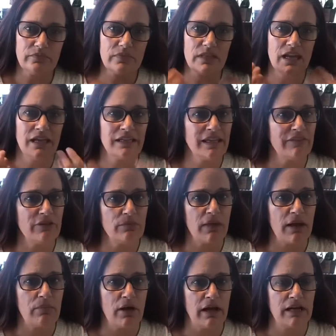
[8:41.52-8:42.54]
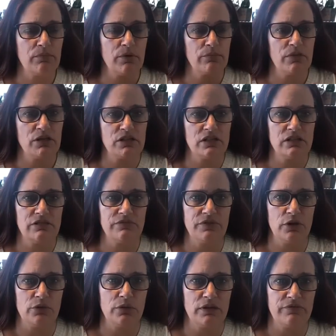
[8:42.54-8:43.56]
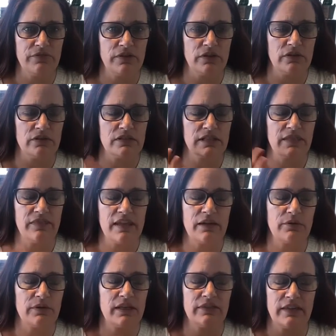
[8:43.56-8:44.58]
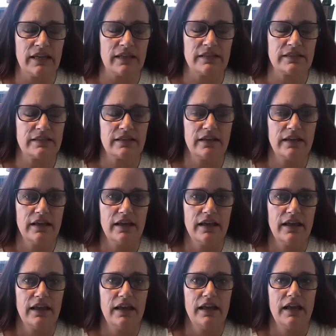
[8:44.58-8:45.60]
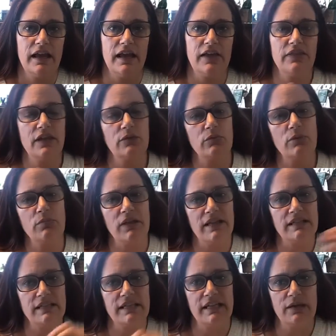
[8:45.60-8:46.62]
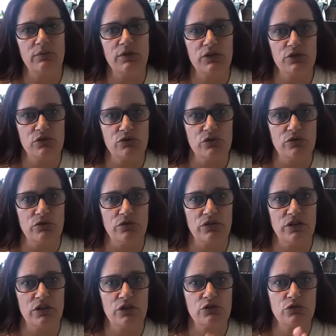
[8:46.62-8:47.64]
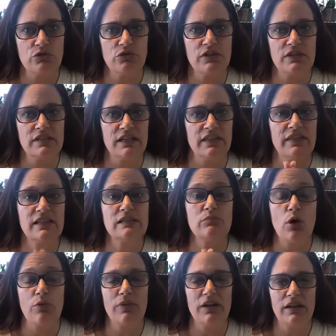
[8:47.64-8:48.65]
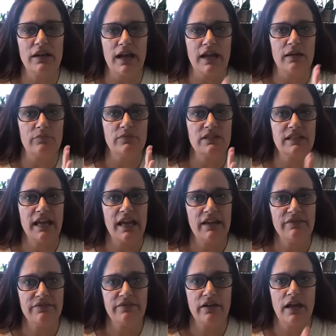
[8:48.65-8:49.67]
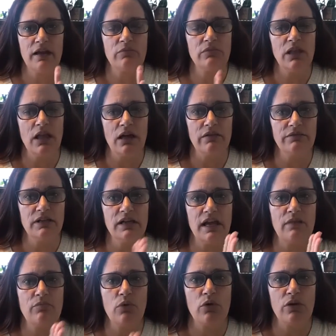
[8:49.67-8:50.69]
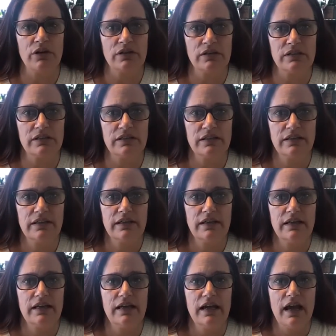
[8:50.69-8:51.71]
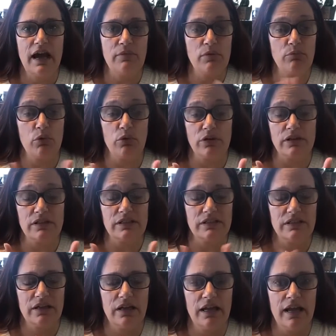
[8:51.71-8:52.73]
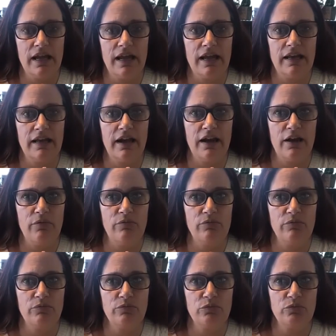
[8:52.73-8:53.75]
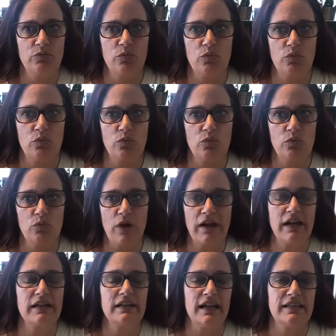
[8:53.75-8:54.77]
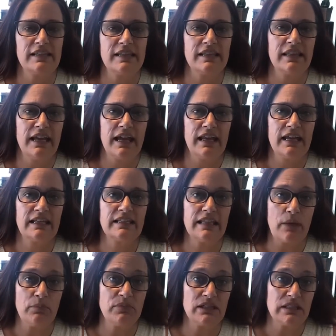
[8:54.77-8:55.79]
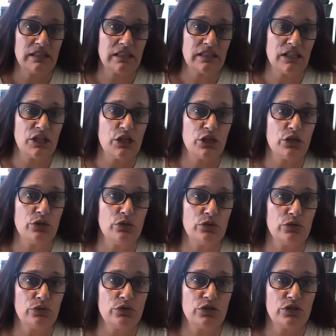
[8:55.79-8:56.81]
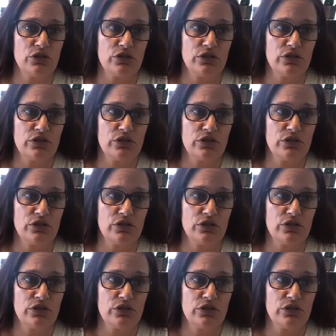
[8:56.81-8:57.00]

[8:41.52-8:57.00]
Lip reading: and giving my body permission to feel what it feels and think what it thinks. And then replacing it with the truth. And the truth is, in this moment, I am safe, I am loved, and I am important. I'm important. And recognizing that acceptance is a huge,